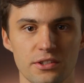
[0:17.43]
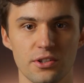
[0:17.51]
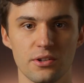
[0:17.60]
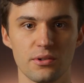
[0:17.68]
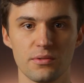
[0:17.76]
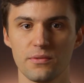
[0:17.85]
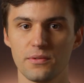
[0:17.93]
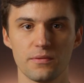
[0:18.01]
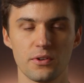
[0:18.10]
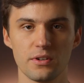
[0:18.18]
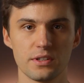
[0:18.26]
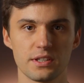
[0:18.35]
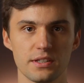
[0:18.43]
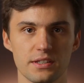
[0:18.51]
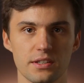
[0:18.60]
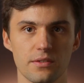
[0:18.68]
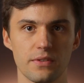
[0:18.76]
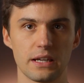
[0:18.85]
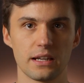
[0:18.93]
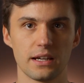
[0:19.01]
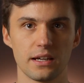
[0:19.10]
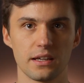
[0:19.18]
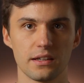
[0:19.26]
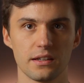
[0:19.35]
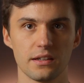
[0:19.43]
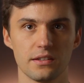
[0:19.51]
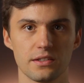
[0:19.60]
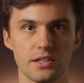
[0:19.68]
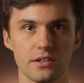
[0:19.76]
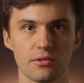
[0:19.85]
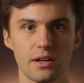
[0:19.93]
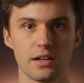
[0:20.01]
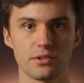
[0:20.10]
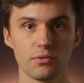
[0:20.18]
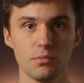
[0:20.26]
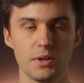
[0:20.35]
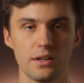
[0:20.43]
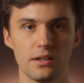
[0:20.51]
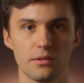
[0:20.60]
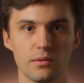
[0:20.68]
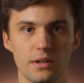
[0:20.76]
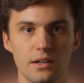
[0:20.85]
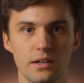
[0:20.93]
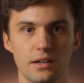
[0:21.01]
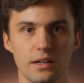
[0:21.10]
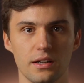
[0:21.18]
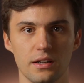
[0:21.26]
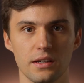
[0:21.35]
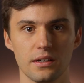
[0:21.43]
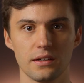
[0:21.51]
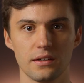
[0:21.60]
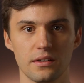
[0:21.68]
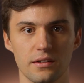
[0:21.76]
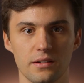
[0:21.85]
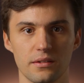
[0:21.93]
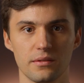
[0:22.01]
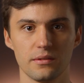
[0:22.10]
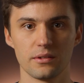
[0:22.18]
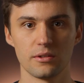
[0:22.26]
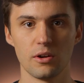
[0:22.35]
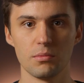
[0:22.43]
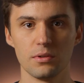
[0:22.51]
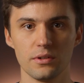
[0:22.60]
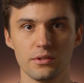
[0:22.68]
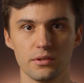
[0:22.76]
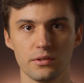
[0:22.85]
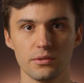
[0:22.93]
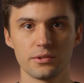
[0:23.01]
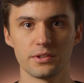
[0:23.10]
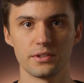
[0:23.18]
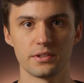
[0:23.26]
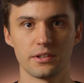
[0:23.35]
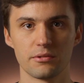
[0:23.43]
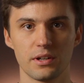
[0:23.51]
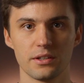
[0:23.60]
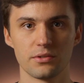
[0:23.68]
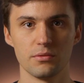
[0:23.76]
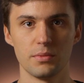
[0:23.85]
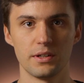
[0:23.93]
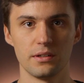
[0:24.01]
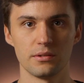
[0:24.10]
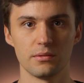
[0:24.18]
So, for instance, something like Decentralized Uber, where a globally used decentralized Uber,